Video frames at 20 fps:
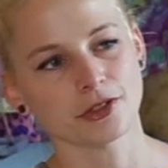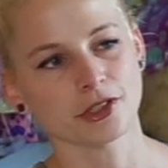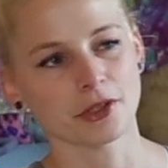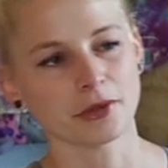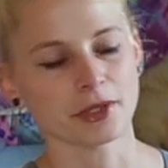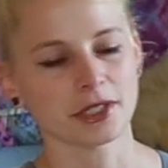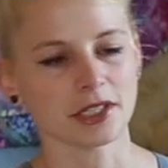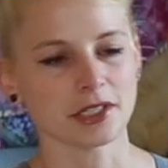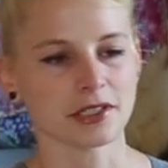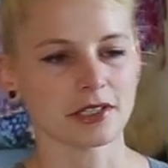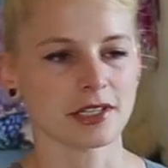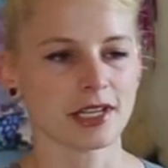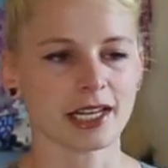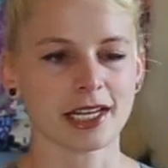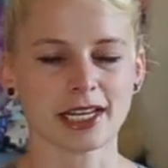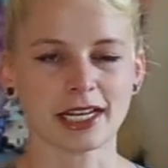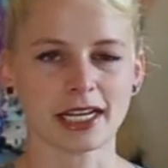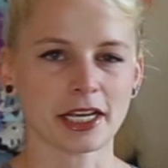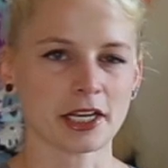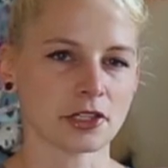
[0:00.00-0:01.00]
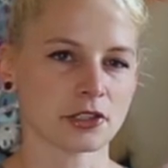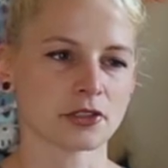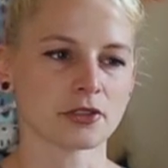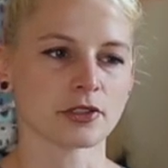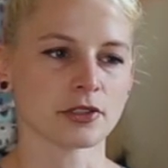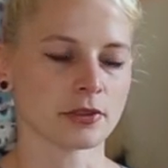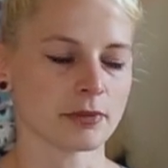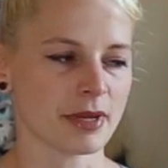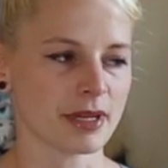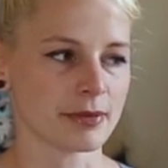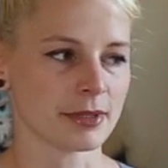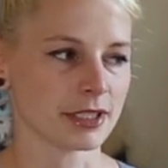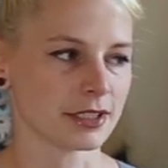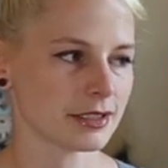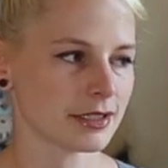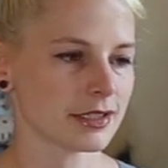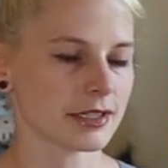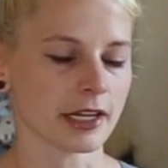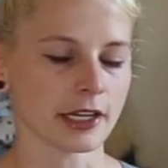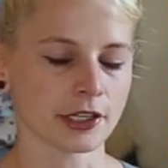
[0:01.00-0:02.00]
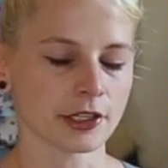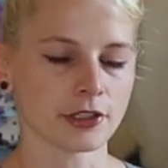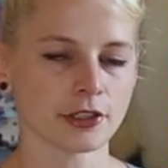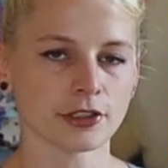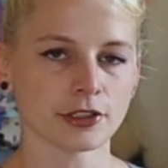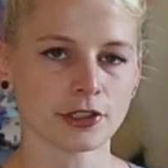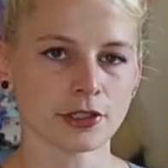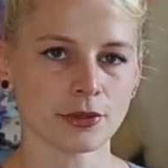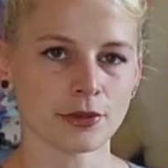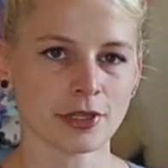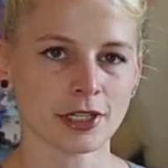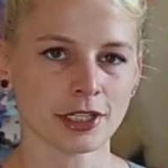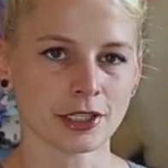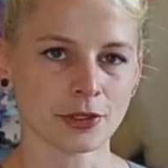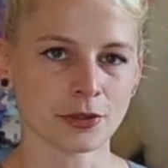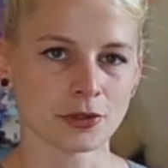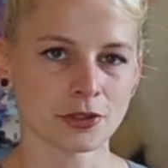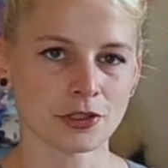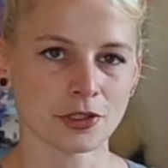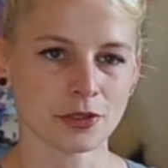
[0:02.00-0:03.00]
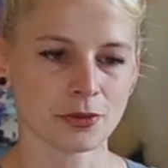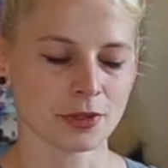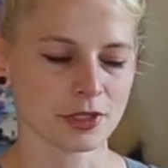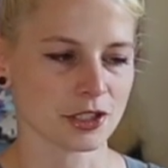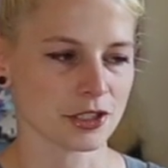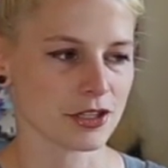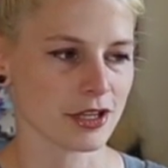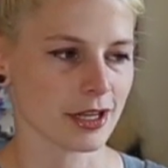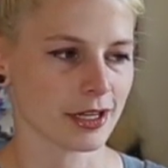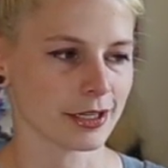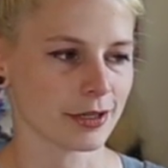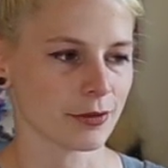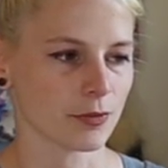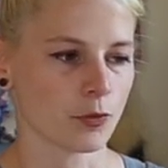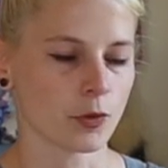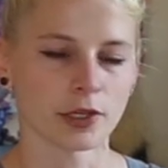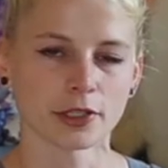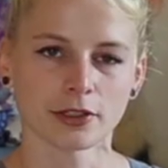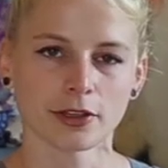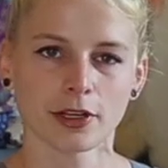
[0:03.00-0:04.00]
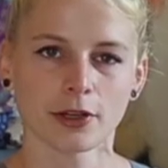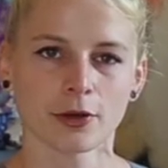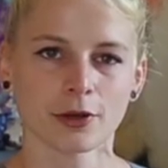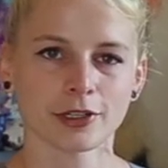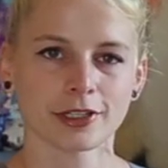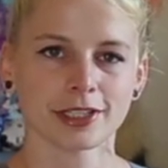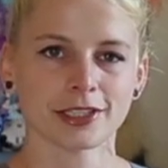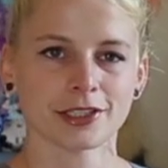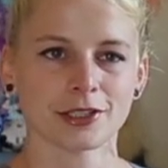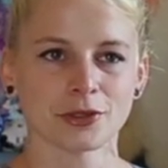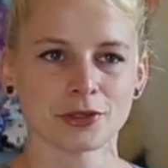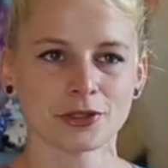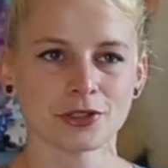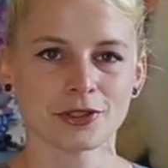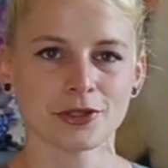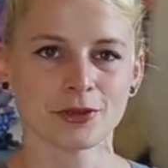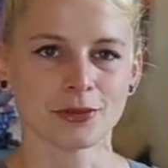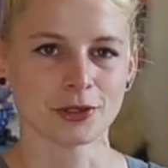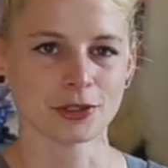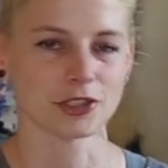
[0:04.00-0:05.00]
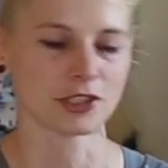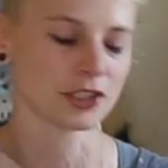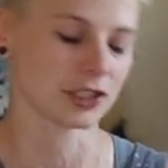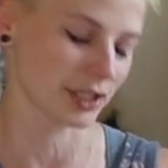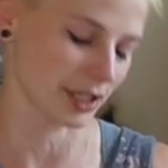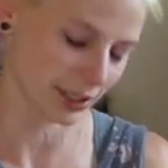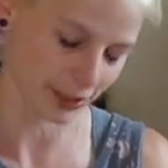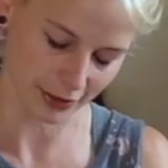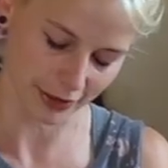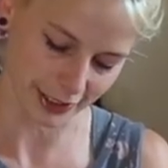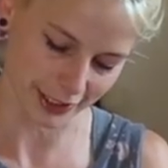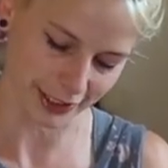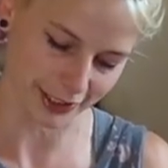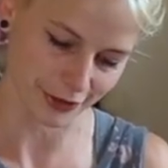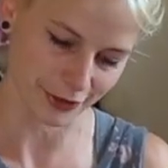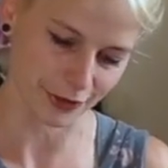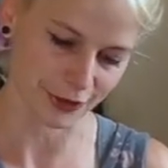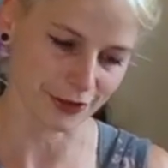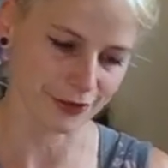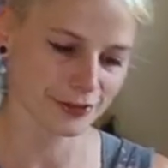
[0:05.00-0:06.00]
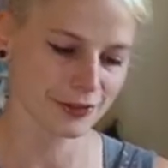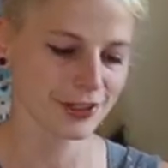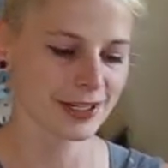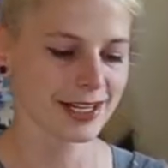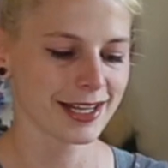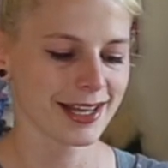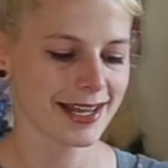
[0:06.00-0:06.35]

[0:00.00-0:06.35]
So it does take an extra maybe second or 2 than it used to, which is like weirdly hard to get used to. I'm used to just like clicking it off.